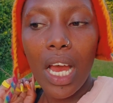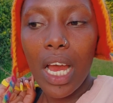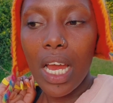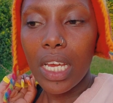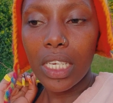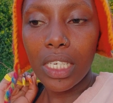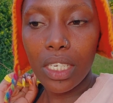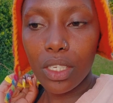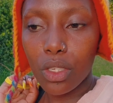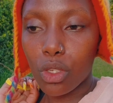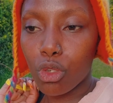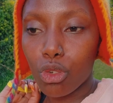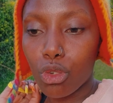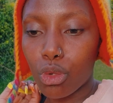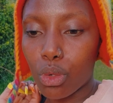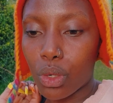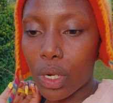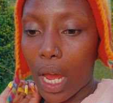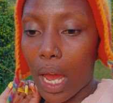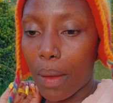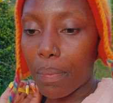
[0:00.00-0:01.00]
He just
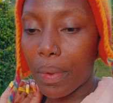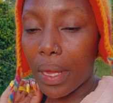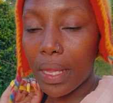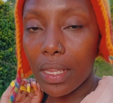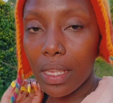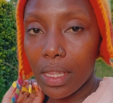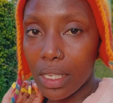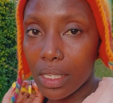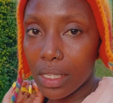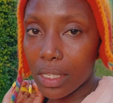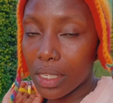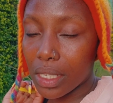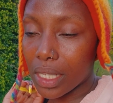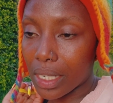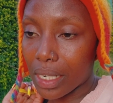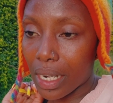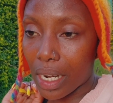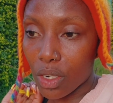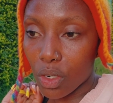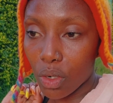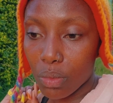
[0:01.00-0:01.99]
showed up. And then there's this
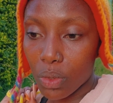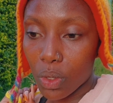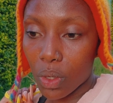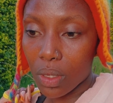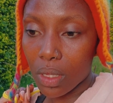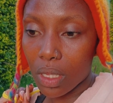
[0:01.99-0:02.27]
random dog